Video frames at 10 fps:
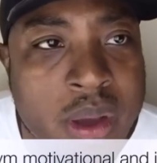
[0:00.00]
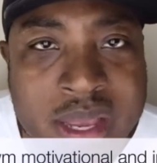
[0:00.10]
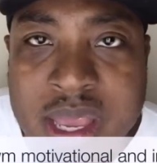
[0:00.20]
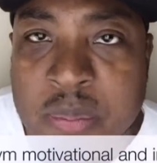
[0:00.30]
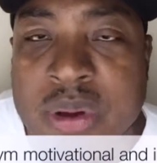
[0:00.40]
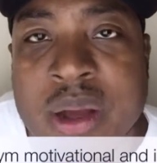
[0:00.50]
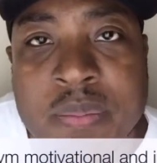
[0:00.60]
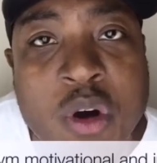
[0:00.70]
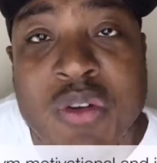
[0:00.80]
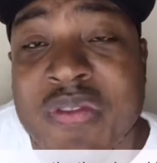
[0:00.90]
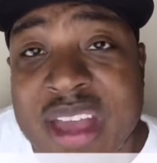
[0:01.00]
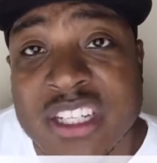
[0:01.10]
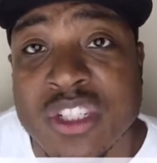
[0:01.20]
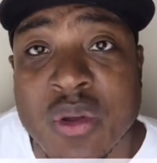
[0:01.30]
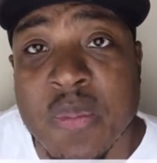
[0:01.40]
again, put up
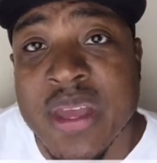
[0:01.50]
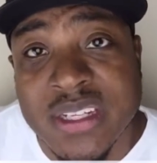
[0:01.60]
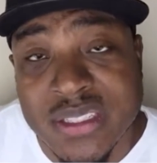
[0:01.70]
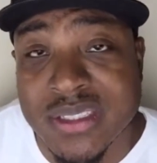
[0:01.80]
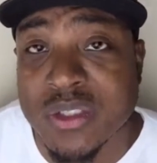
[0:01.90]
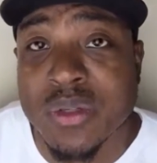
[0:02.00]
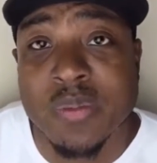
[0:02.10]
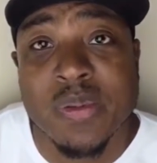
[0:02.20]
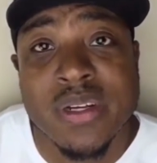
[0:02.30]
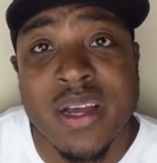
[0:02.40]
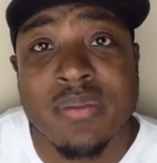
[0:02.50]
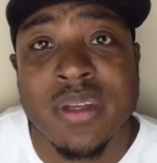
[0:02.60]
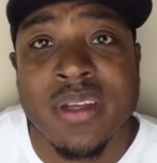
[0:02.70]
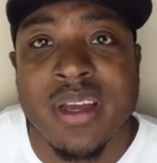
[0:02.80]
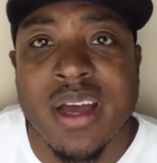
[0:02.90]
motivational pictures. You can put up